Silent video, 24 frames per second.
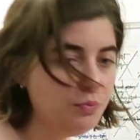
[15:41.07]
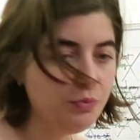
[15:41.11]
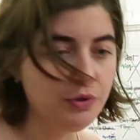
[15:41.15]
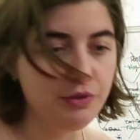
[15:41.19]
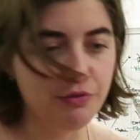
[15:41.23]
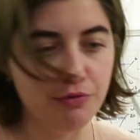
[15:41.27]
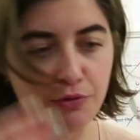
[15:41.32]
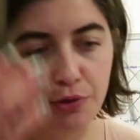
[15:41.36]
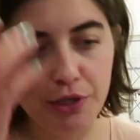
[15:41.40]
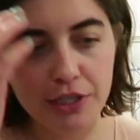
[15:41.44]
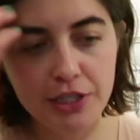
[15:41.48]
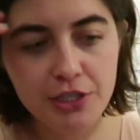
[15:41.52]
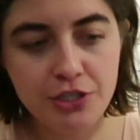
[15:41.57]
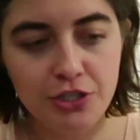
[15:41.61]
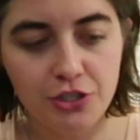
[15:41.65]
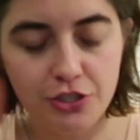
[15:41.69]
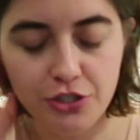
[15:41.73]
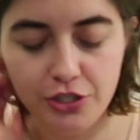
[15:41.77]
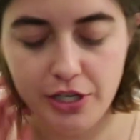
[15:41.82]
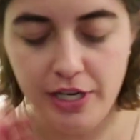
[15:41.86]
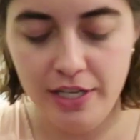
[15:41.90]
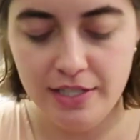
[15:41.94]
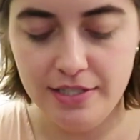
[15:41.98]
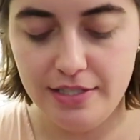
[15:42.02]
we voided your
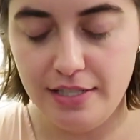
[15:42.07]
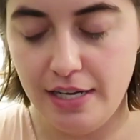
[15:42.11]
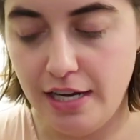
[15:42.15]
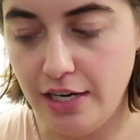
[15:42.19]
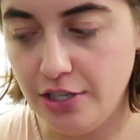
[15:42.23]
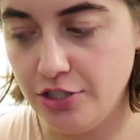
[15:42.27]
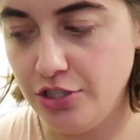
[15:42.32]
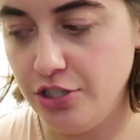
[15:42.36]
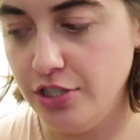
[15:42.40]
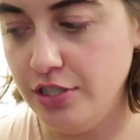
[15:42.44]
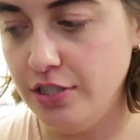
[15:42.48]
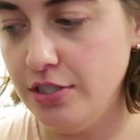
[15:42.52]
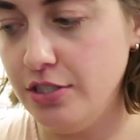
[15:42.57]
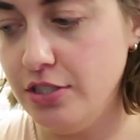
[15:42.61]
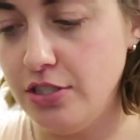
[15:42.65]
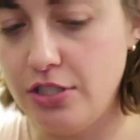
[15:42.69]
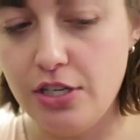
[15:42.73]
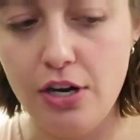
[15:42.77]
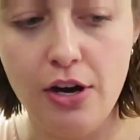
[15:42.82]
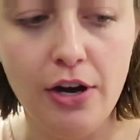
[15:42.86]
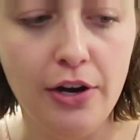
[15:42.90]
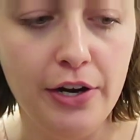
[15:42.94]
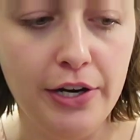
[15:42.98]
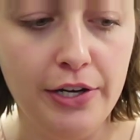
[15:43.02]
transaction.
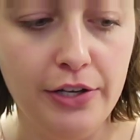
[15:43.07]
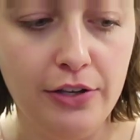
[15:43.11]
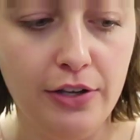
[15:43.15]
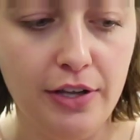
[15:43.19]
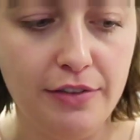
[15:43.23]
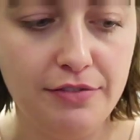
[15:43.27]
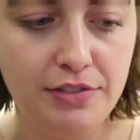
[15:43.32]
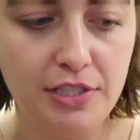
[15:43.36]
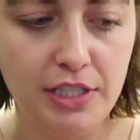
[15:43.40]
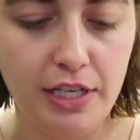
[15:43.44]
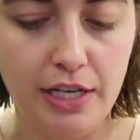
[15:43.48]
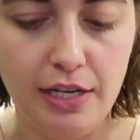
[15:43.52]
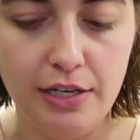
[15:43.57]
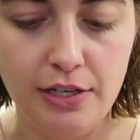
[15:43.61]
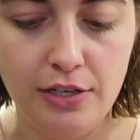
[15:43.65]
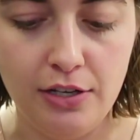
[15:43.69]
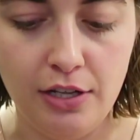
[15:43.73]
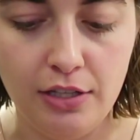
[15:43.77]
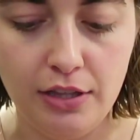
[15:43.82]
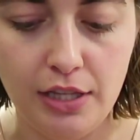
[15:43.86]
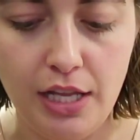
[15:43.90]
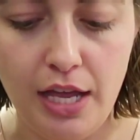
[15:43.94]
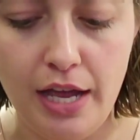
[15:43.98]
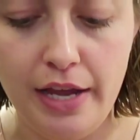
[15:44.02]
Sorry, you'll have to get it
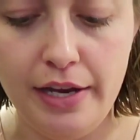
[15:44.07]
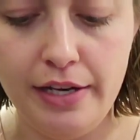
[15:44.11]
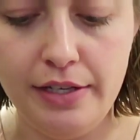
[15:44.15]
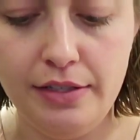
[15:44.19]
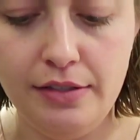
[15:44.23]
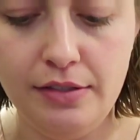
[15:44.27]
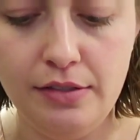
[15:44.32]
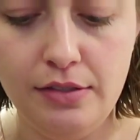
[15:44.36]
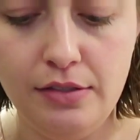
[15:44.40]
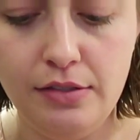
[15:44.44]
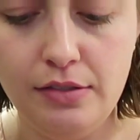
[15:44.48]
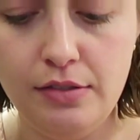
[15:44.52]
online.